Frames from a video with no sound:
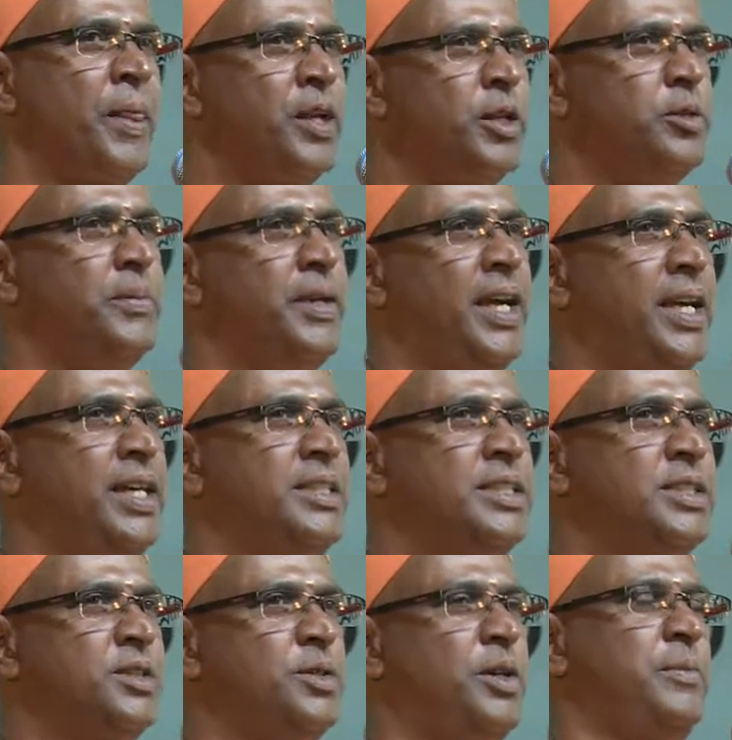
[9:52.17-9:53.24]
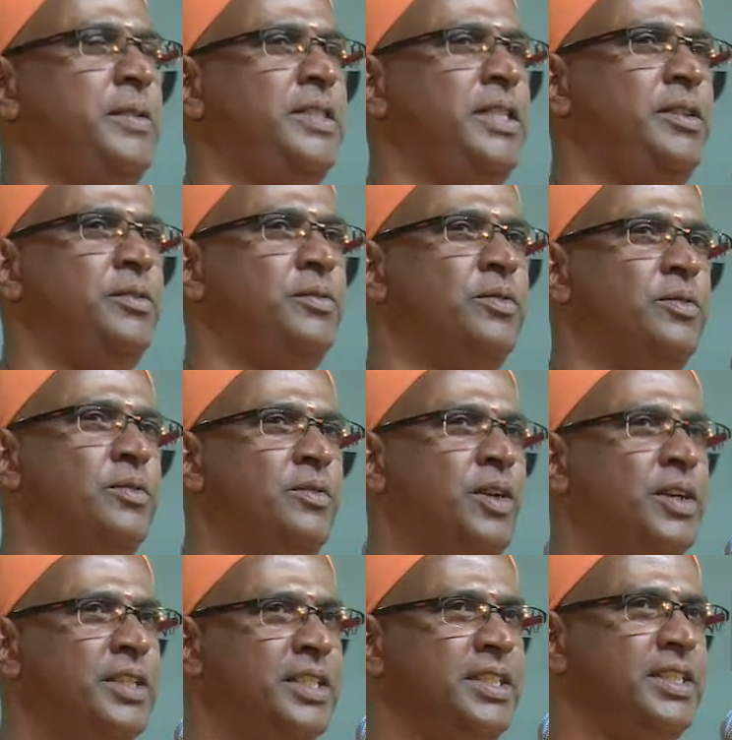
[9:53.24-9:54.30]
You may ask, Swamiji,
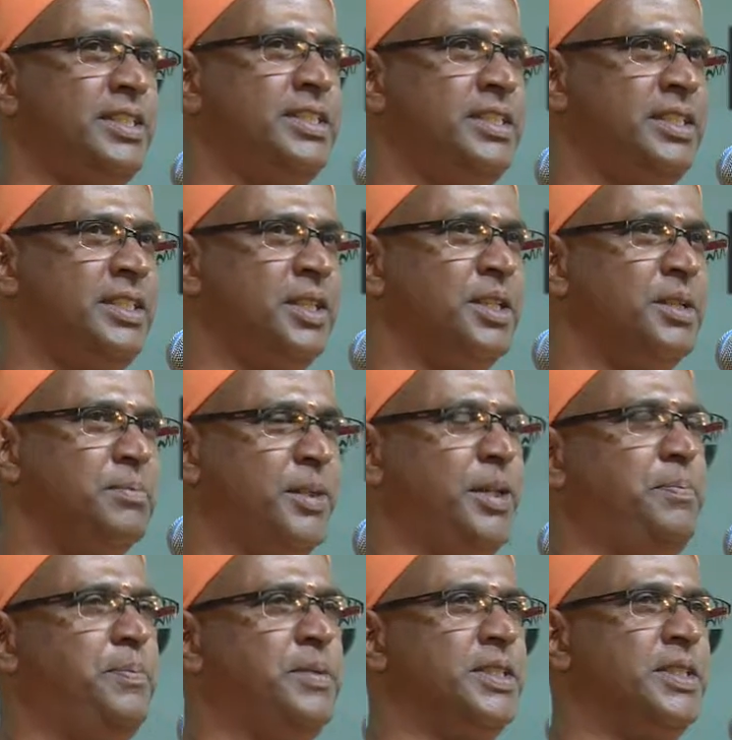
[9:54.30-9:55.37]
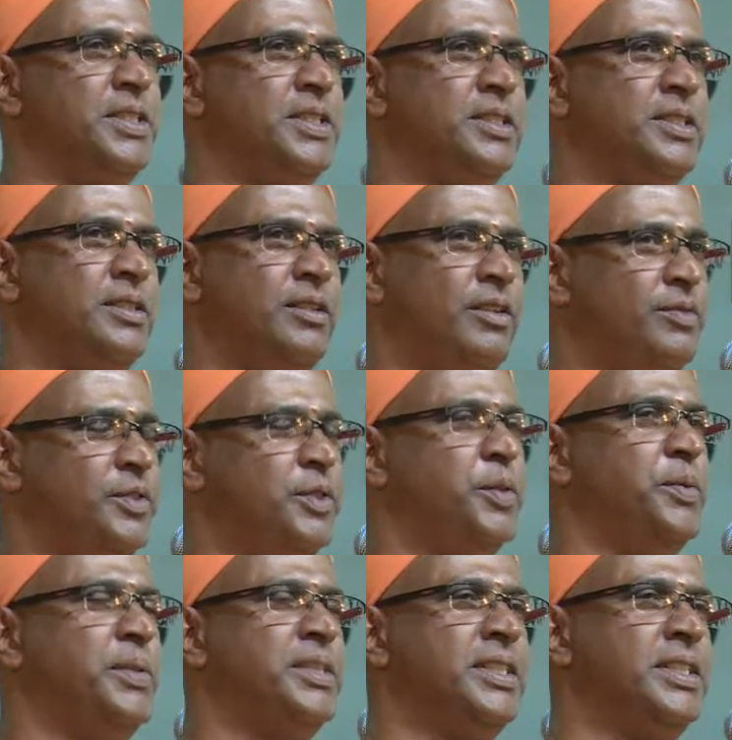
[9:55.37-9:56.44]
what is the purpose of your
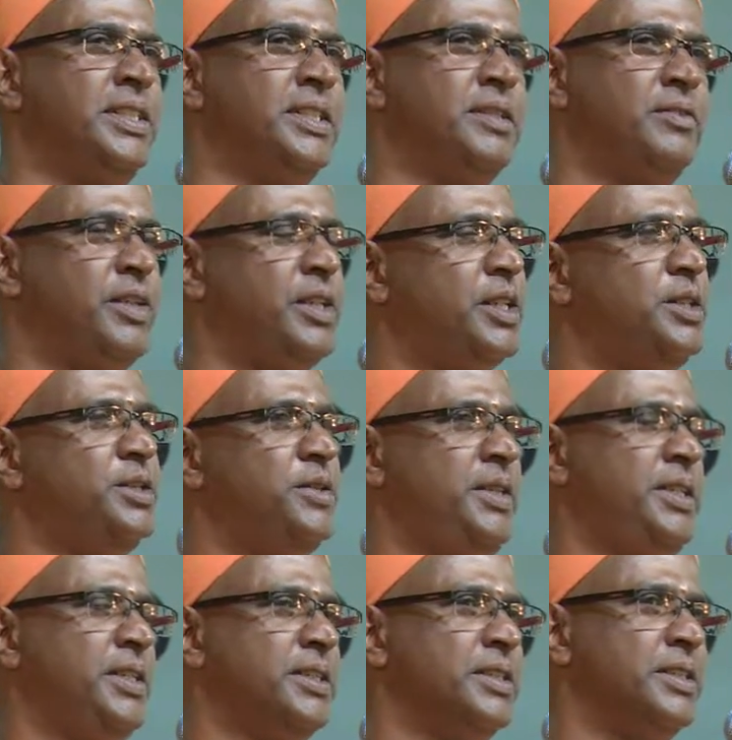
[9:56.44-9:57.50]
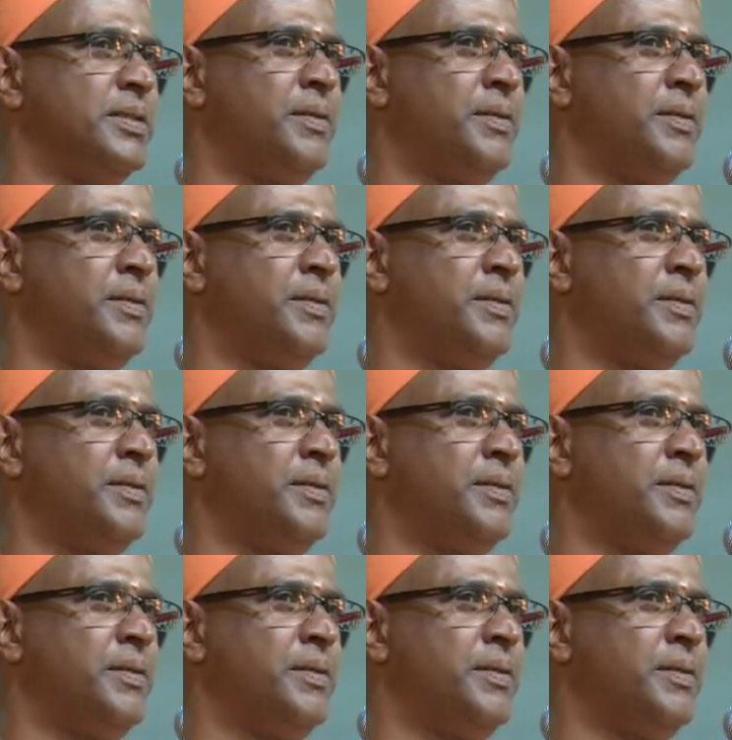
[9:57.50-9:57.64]
visit? Why are you here?